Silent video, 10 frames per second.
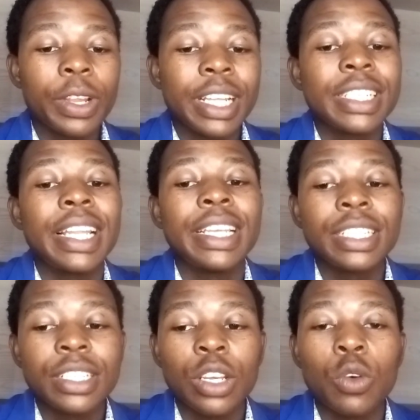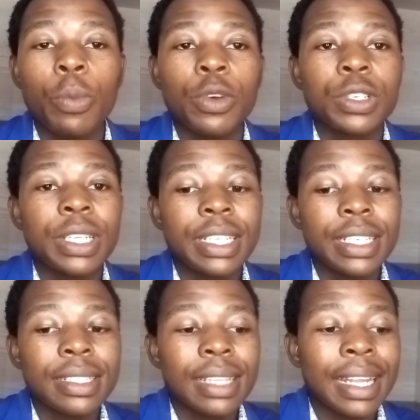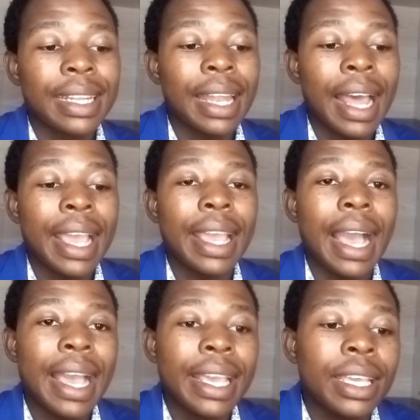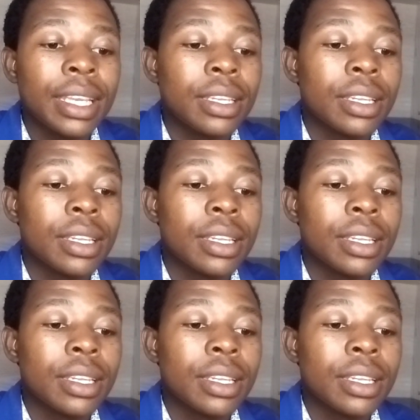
the challenges and opportunities that lie ahead.